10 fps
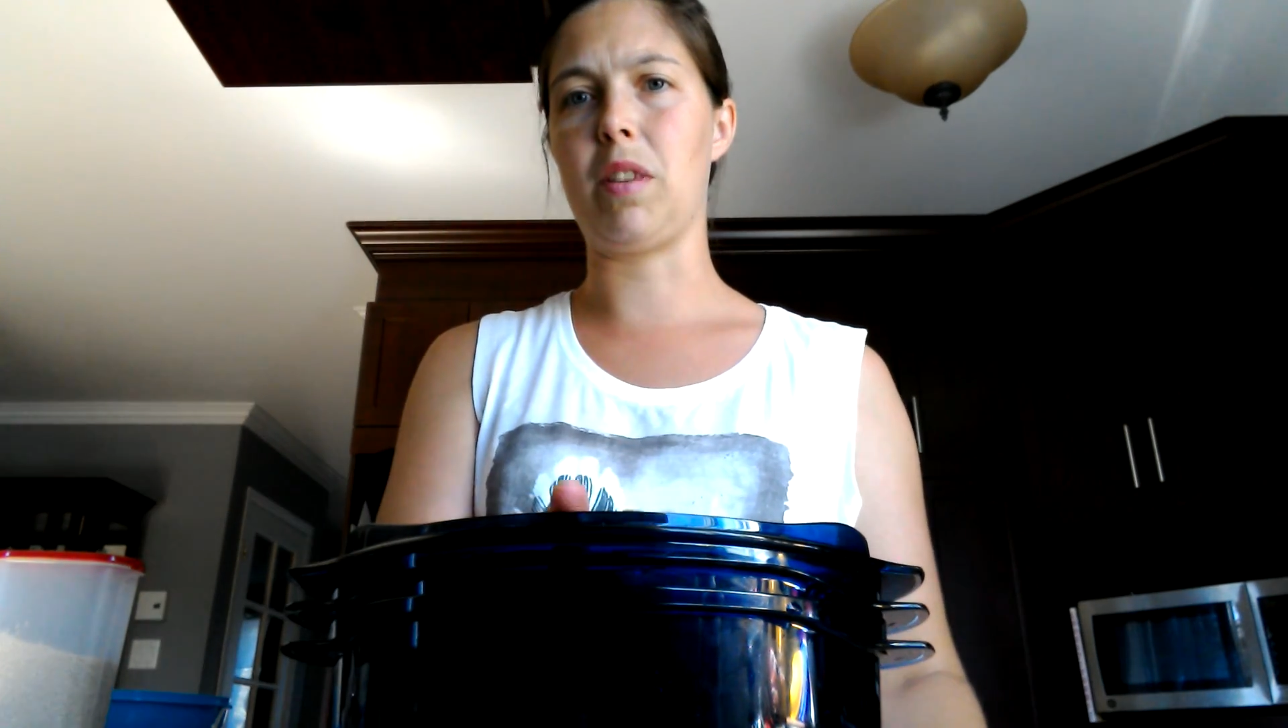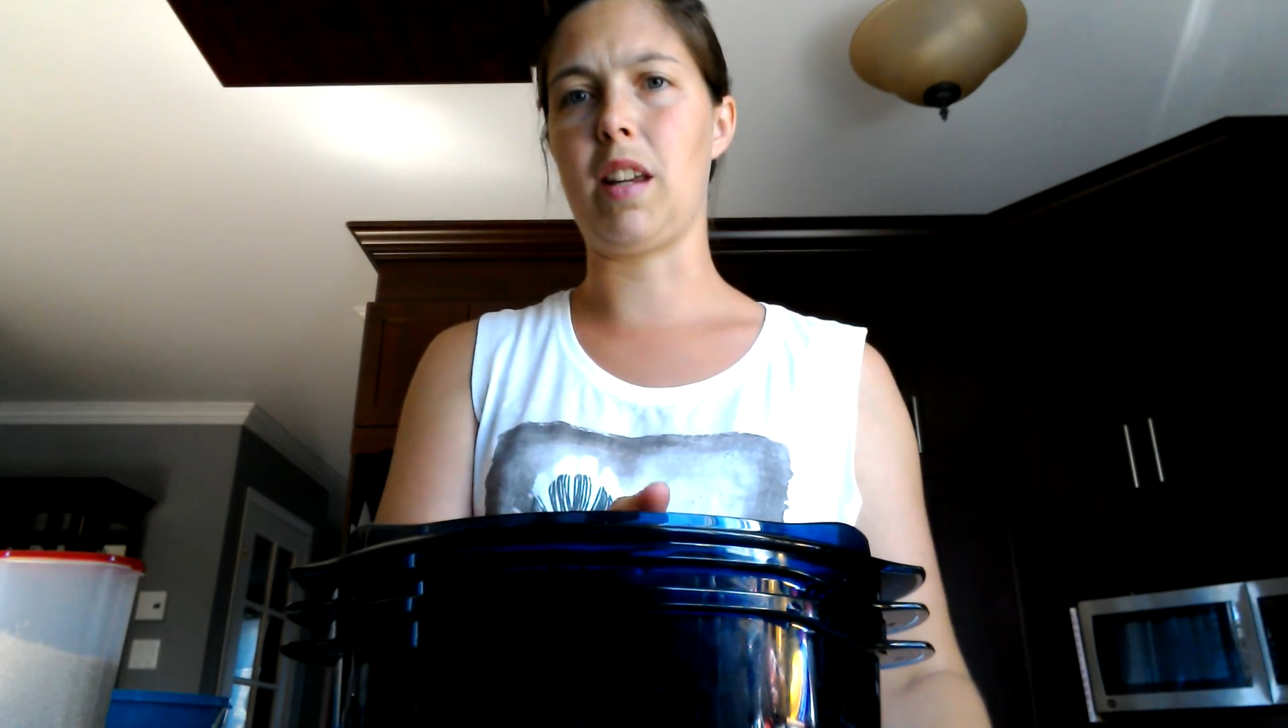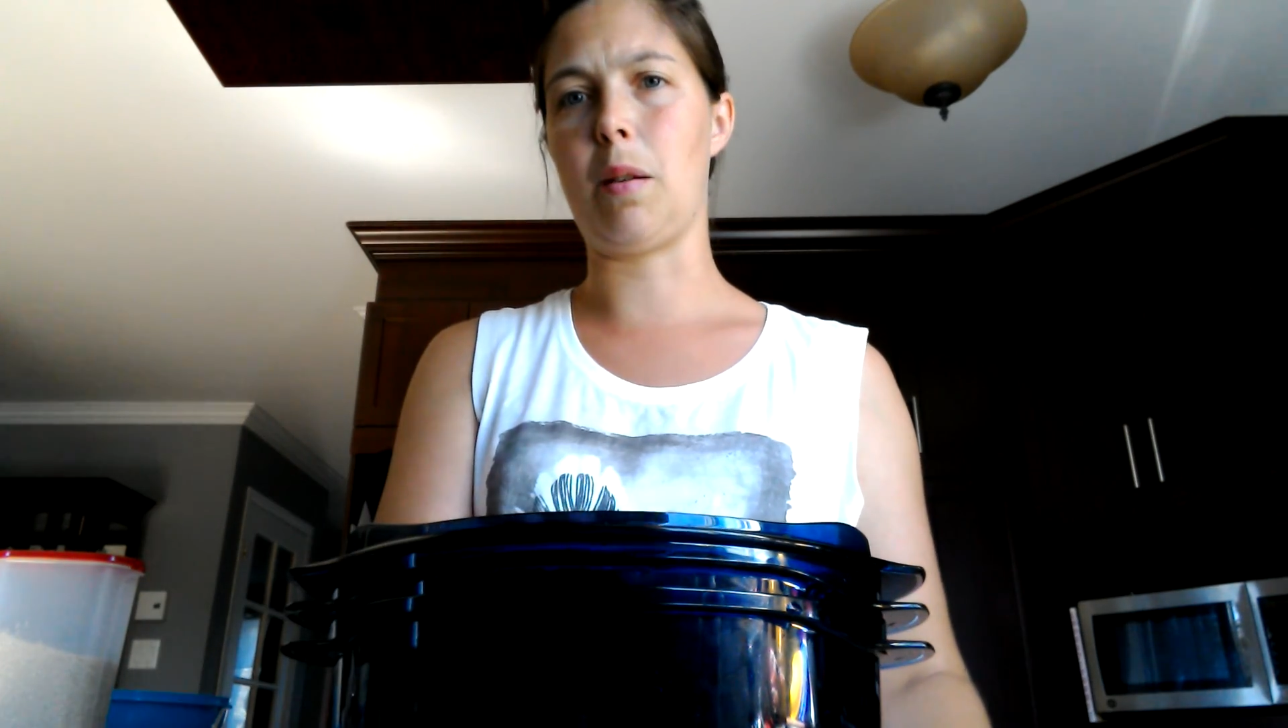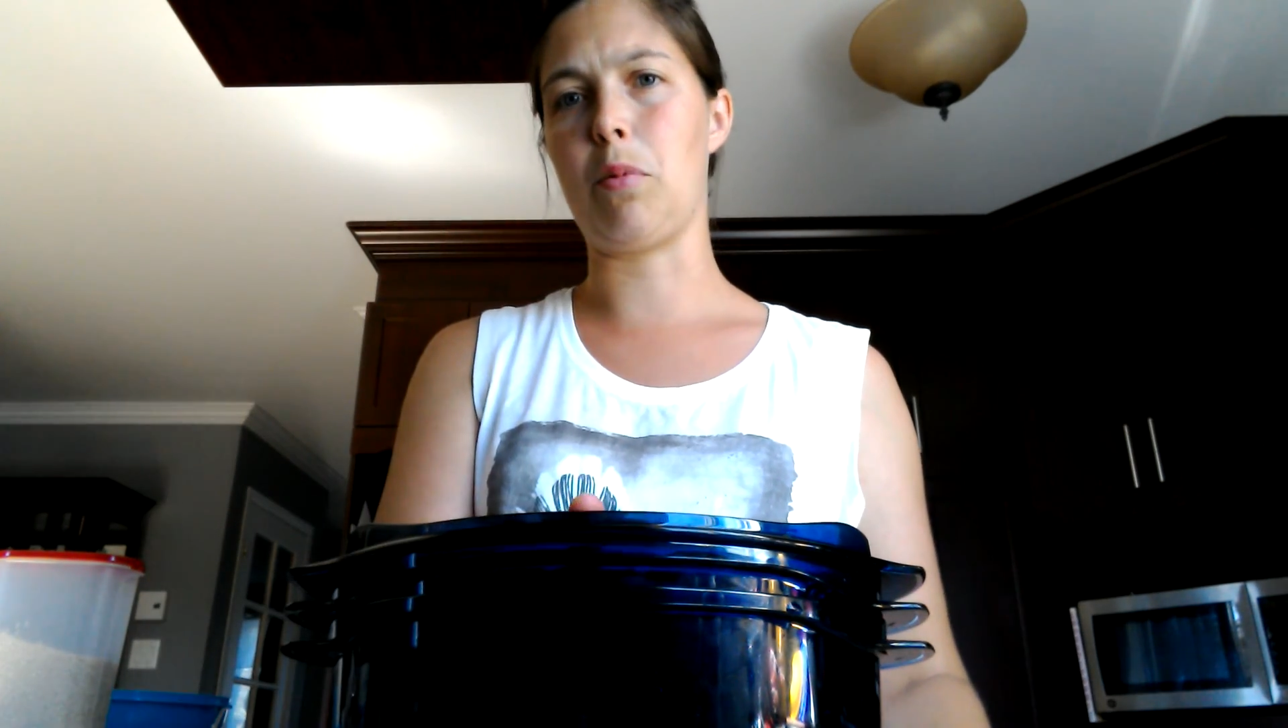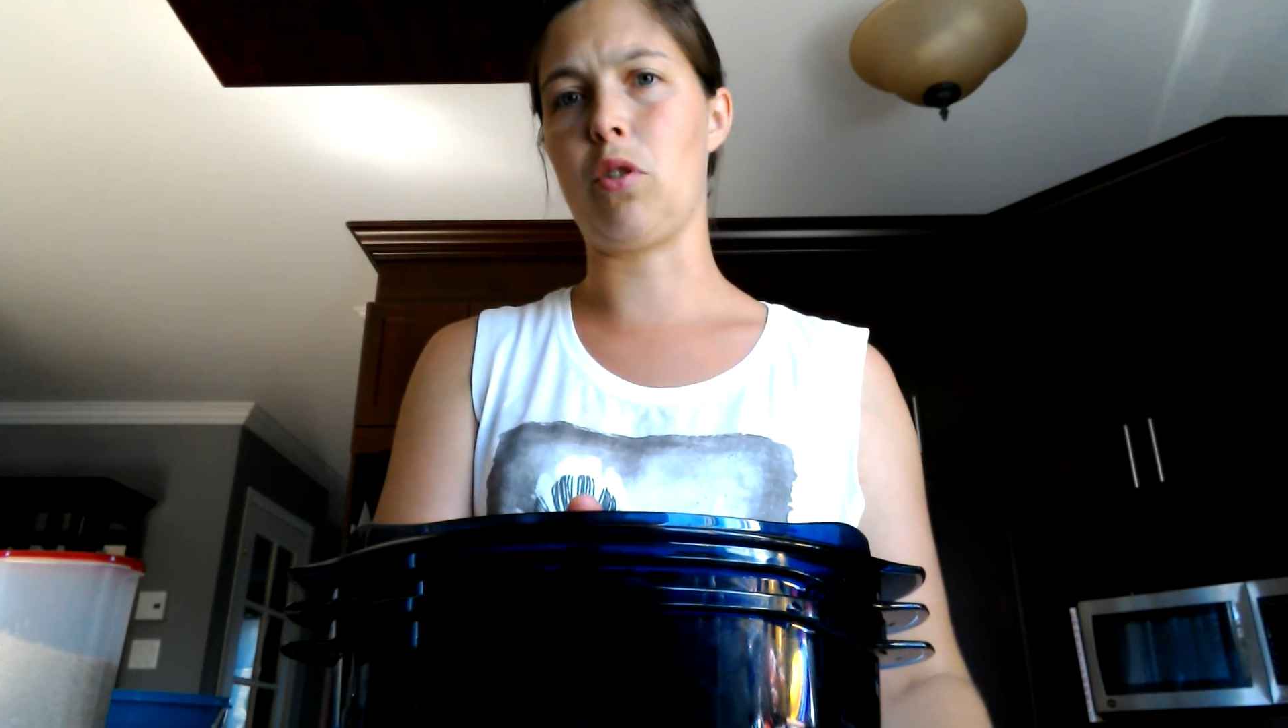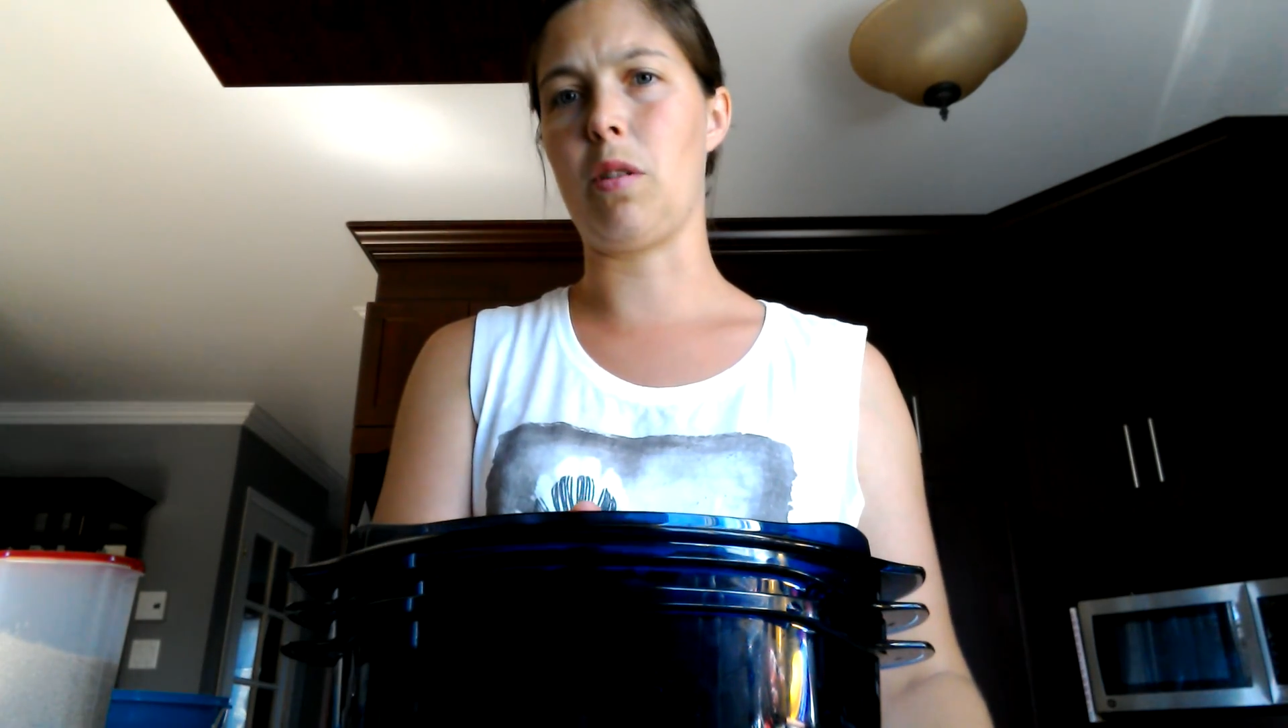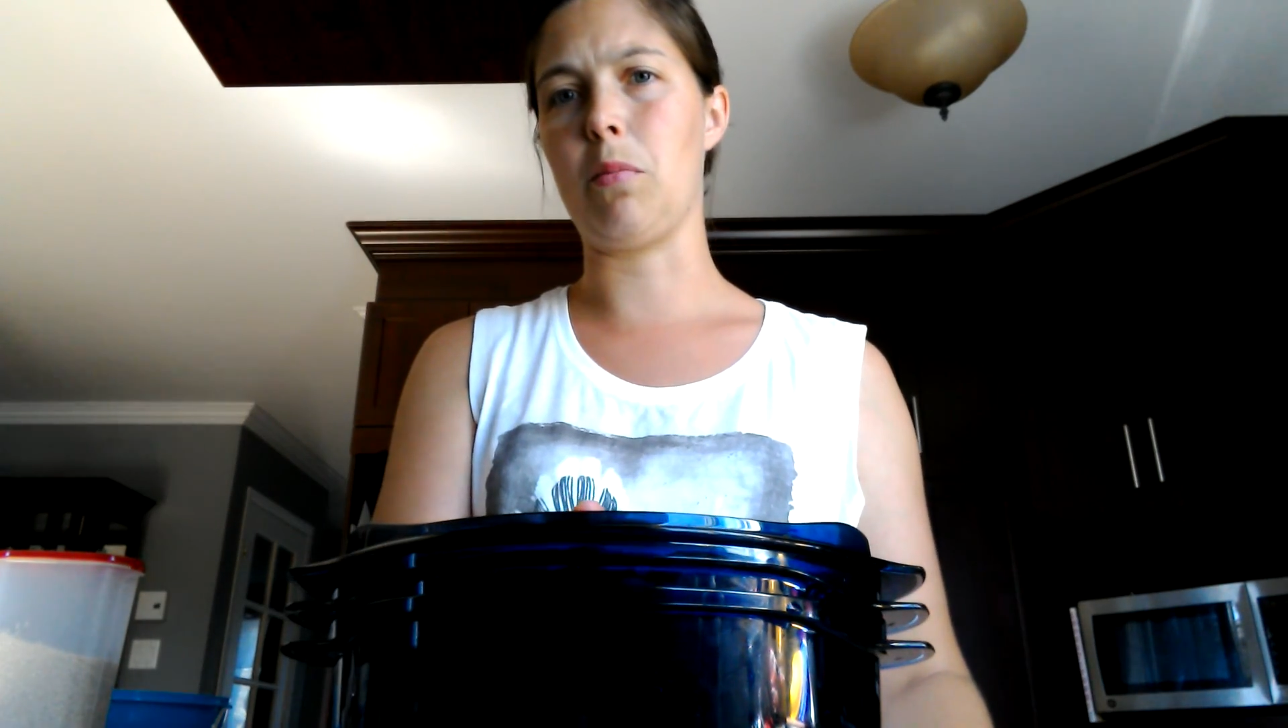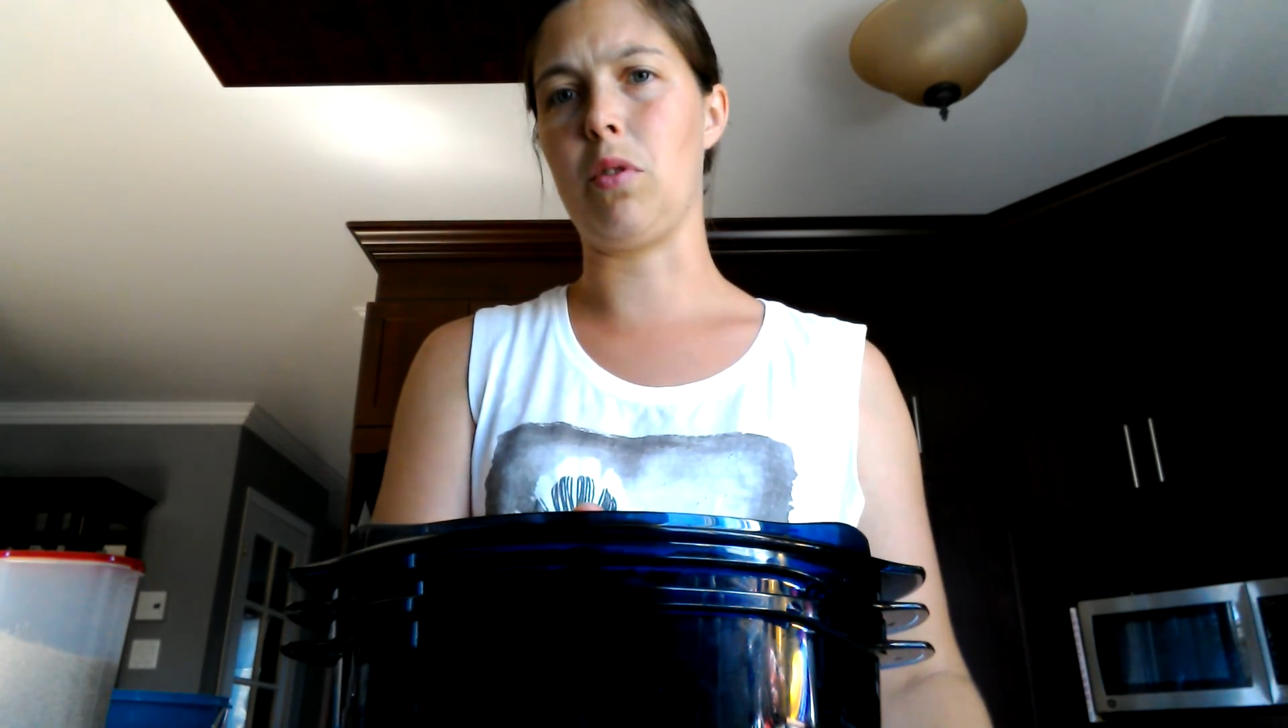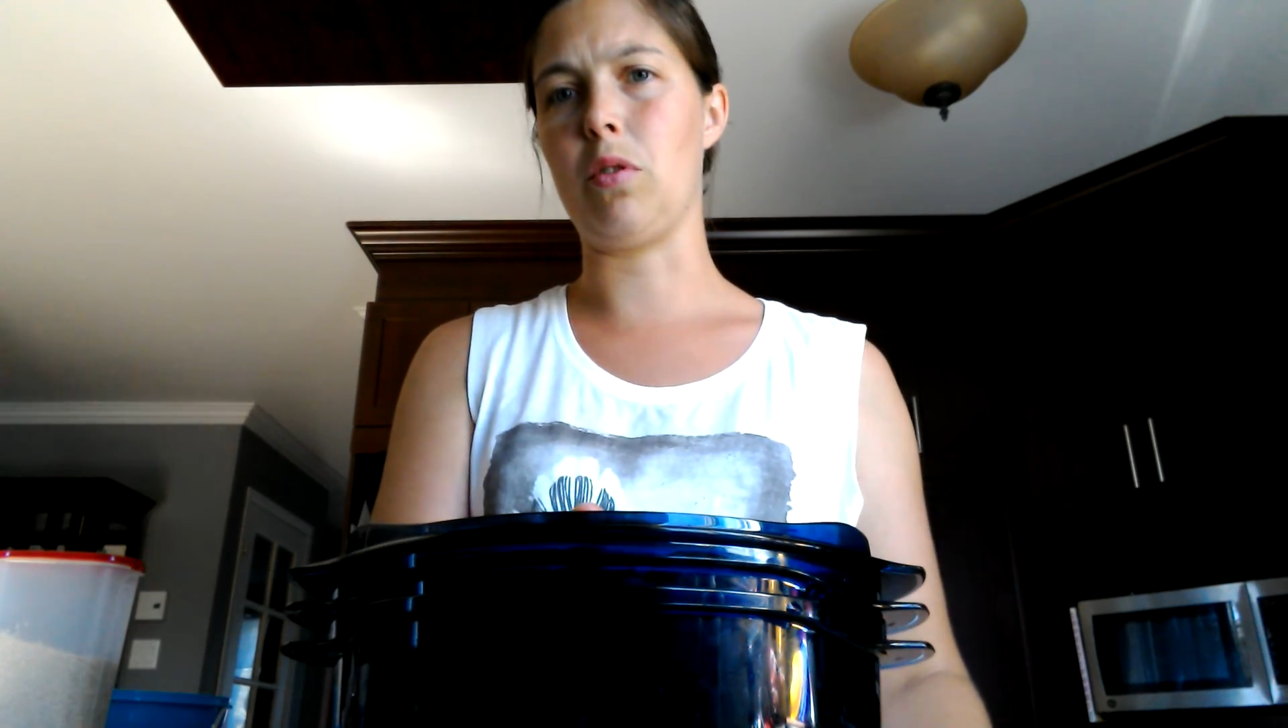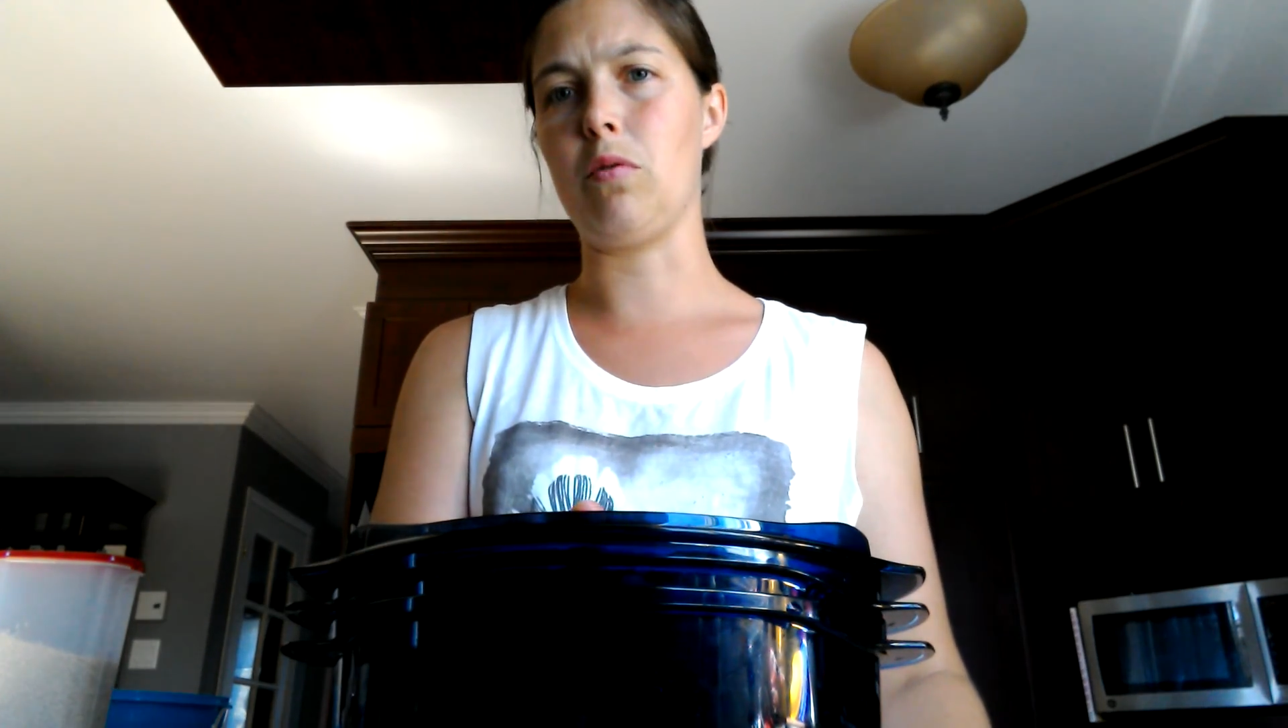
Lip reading: the apple crumble